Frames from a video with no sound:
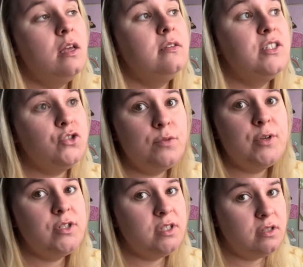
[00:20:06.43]

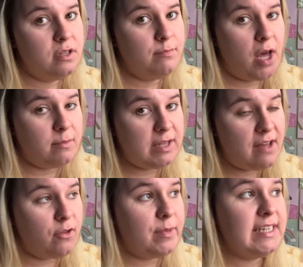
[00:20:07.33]
Distributor's the bottom
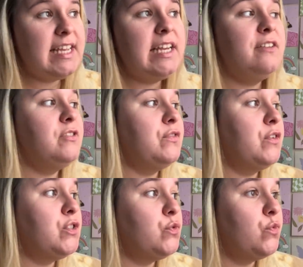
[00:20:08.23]
level, but executive is the
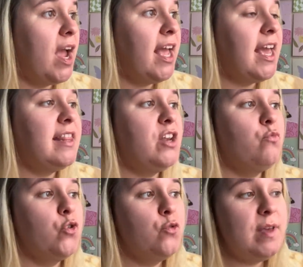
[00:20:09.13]
first rank, and then
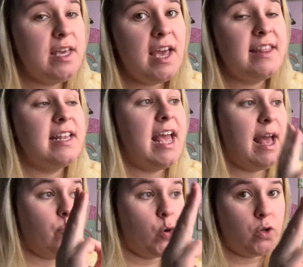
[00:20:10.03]
Ruby, and then
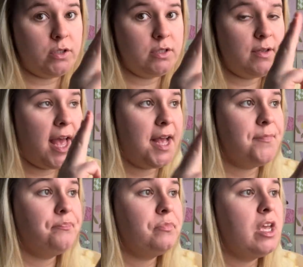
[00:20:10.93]
Emerald, okay?
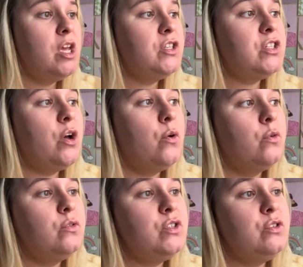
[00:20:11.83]
So
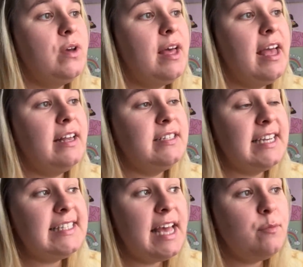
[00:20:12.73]
to
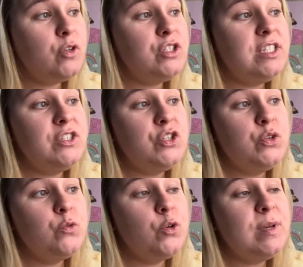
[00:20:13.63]
get to Emerald, you need
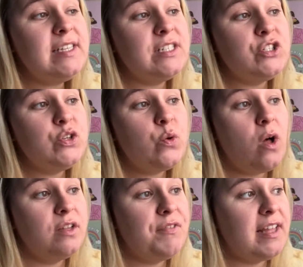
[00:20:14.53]
two rubies and two
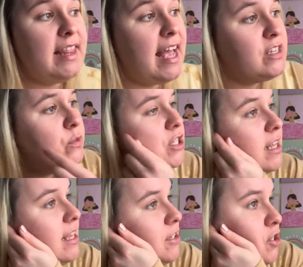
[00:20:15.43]
qualified legs, which I
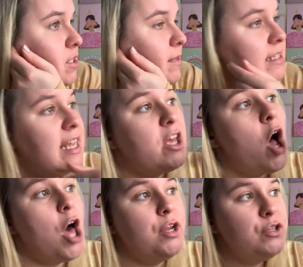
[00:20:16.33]
think just means like
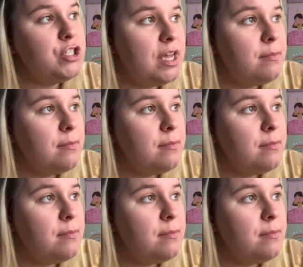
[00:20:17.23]
auto ship.